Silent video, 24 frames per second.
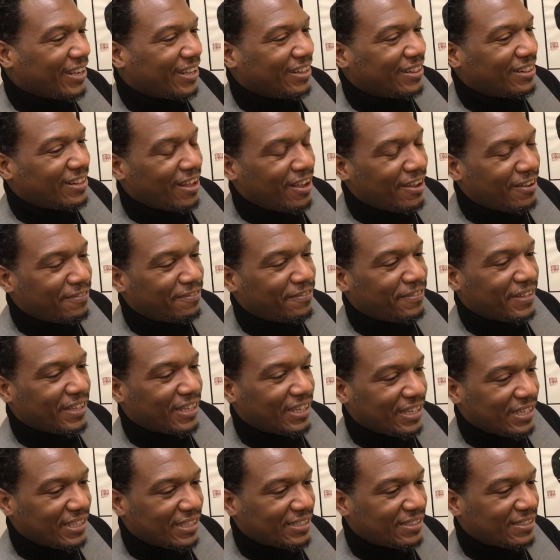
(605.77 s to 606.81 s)
Love
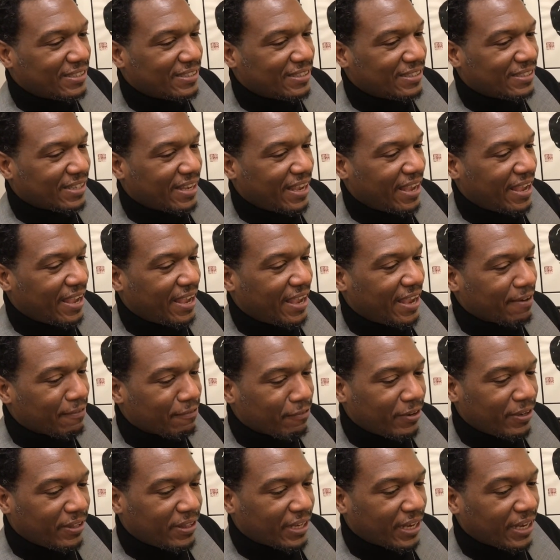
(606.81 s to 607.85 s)
is
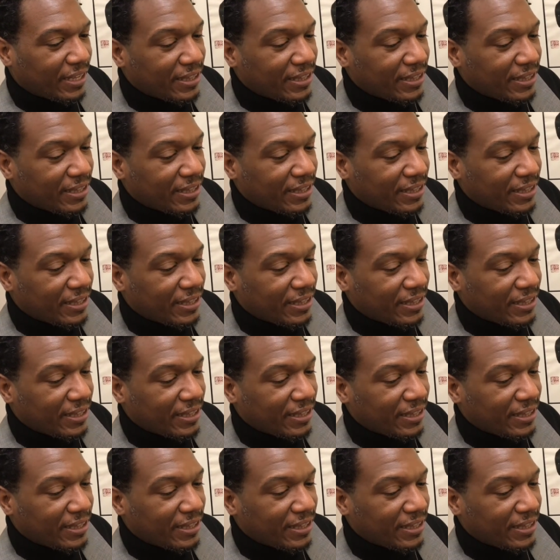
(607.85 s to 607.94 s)
everything.